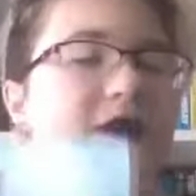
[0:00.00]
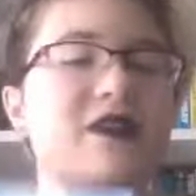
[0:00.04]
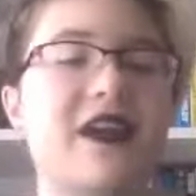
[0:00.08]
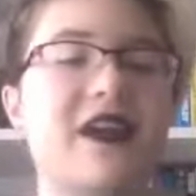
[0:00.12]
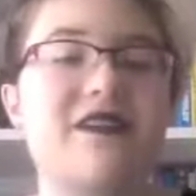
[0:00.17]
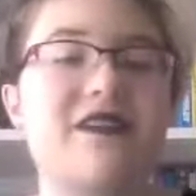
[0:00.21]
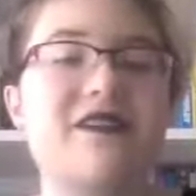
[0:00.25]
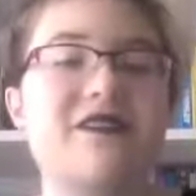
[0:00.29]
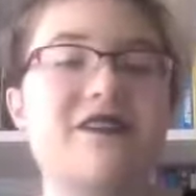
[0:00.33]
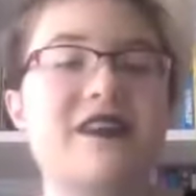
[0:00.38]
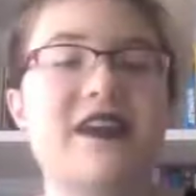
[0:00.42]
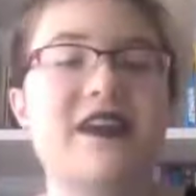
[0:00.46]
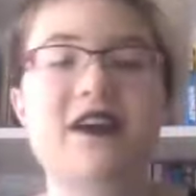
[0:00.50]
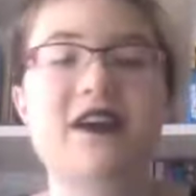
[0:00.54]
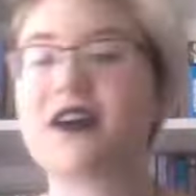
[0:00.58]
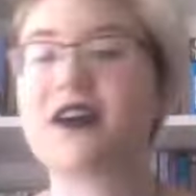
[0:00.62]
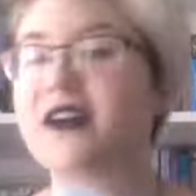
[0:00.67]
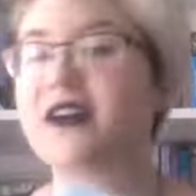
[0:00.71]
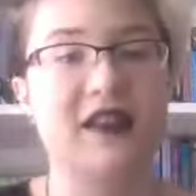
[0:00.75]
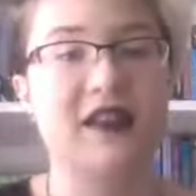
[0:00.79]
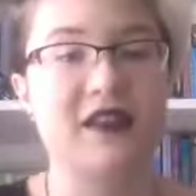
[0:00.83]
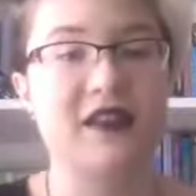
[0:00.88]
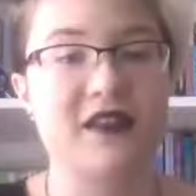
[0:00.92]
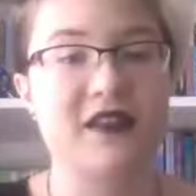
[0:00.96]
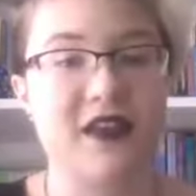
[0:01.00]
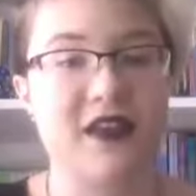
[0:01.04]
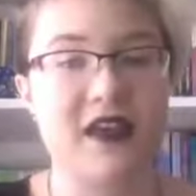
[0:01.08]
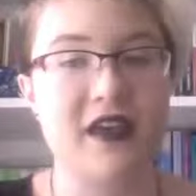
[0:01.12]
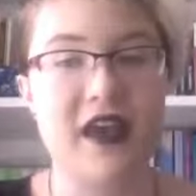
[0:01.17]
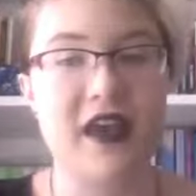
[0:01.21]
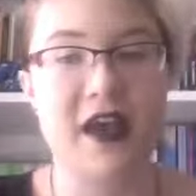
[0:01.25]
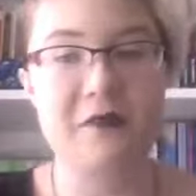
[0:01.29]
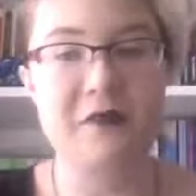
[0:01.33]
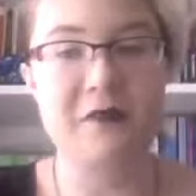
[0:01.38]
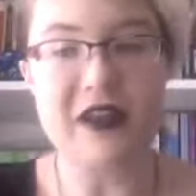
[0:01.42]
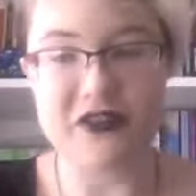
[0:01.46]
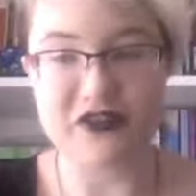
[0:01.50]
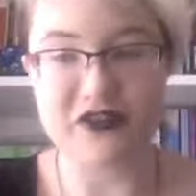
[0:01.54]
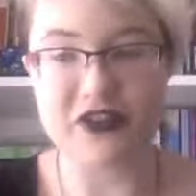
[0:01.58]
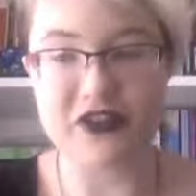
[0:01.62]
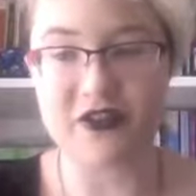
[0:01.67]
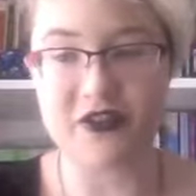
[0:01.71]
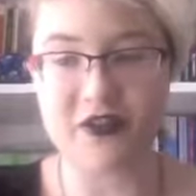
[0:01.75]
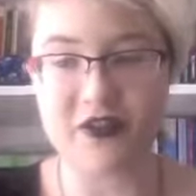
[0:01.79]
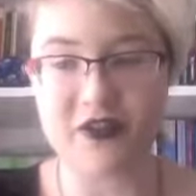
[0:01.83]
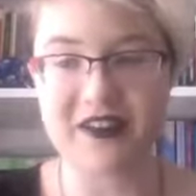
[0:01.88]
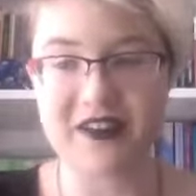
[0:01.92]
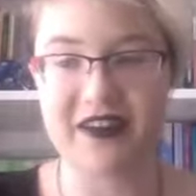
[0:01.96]
nice they are. I mentioned
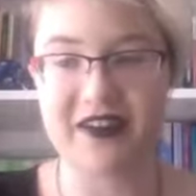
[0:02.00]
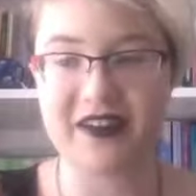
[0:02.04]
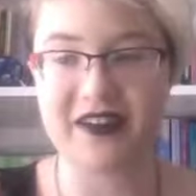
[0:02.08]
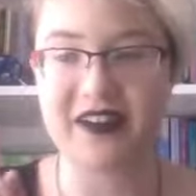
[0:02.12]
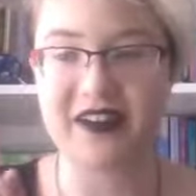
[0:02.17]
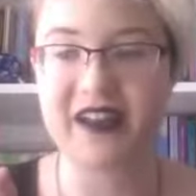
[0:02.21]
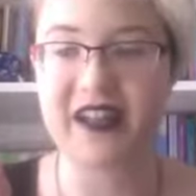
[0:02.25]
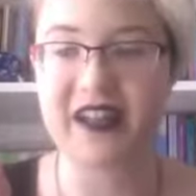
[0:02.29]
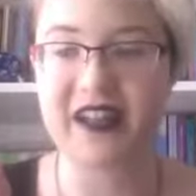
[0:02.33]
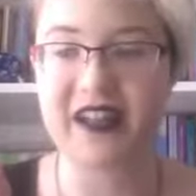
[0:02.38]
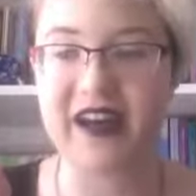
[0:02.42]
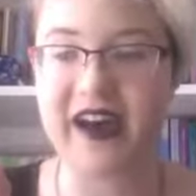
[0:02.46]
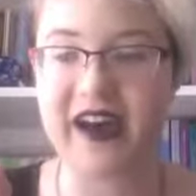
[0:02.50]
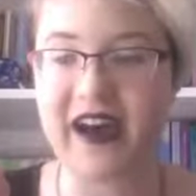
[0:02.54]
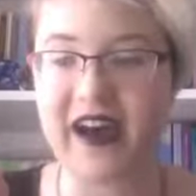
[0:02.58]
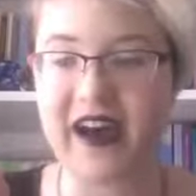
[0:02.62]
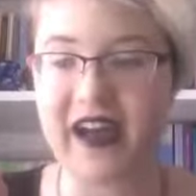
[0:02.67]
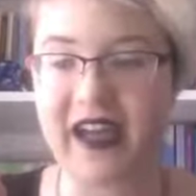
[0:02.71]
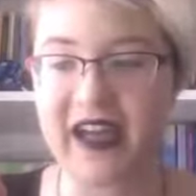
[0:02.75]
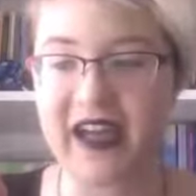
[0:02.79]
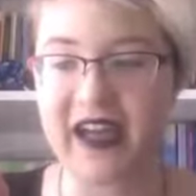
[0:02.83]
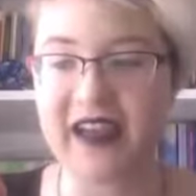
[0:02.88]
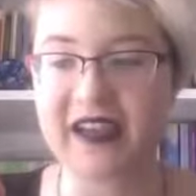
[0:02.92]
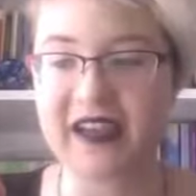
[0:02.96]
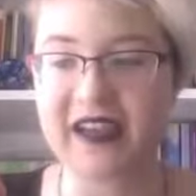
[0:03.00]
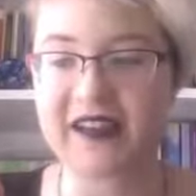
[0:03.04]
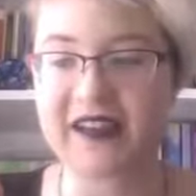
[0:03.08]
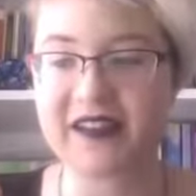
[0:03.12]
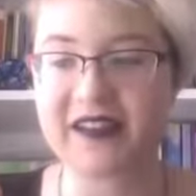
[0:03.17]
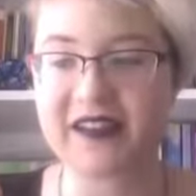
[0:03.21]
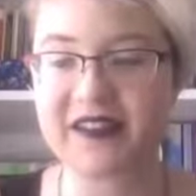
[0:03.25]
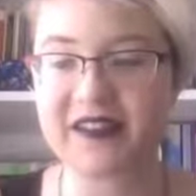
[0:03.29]
earlier, I